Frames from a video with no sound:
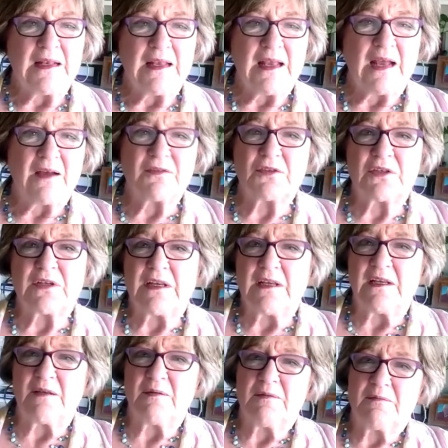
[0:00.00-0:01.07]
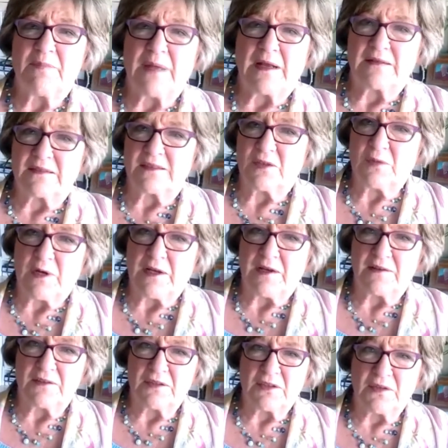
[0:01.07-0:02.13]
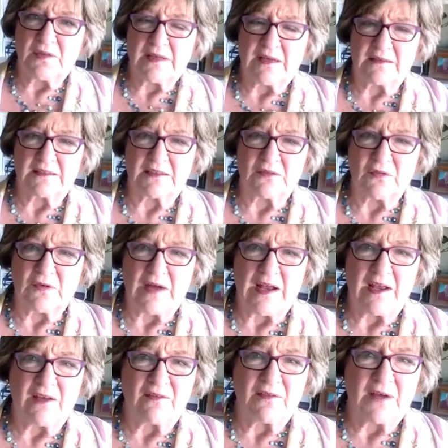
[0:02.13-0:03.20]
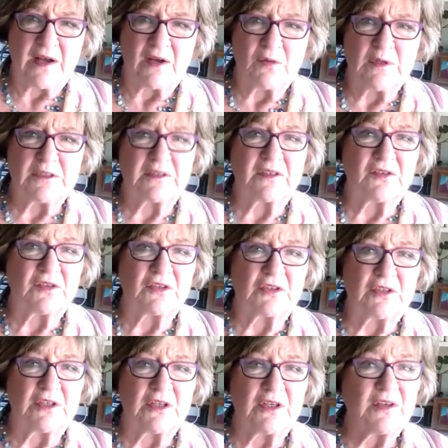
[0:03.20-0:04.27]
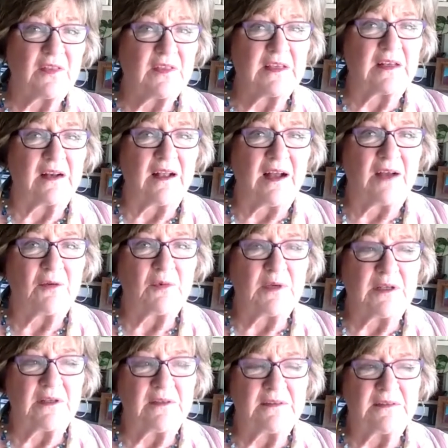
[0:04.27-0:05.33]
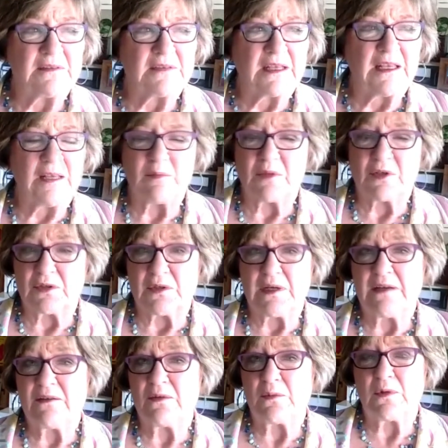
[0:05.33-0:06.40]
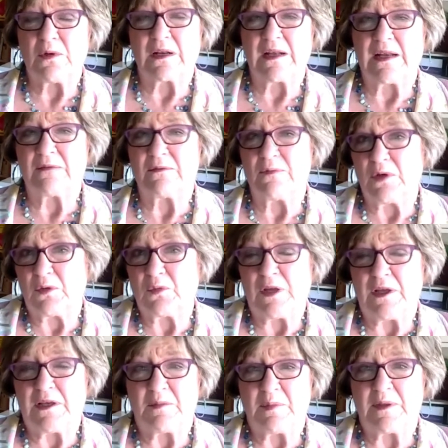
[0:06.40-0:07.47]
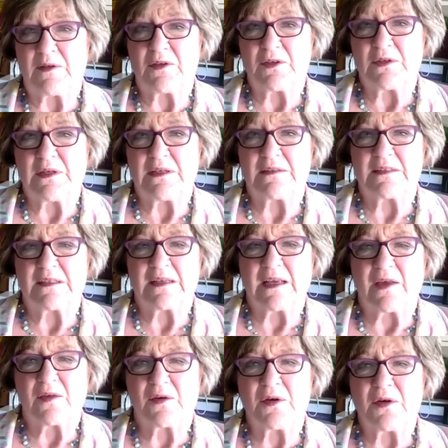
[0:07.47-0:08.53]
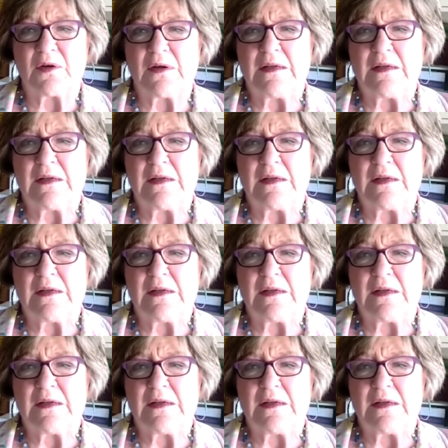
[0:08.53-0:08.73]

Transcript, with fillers: After he passed away in 2005, I wasn't sure that I would keep doing what I what we had been doing together.